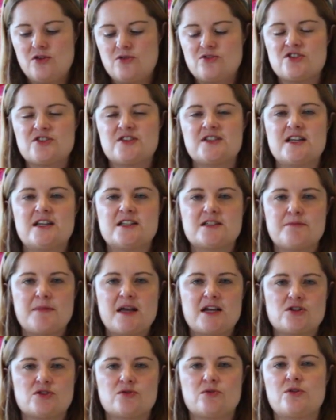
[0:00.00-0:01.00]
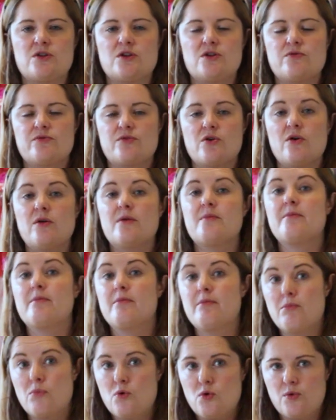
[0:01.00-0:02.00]
you just need to make sure that you've got
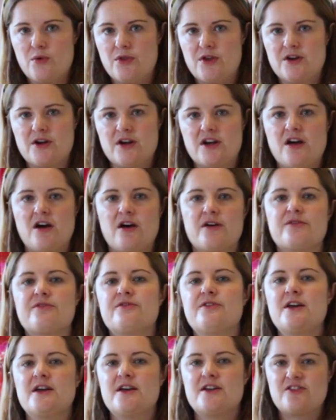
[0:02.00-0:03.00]
more than enough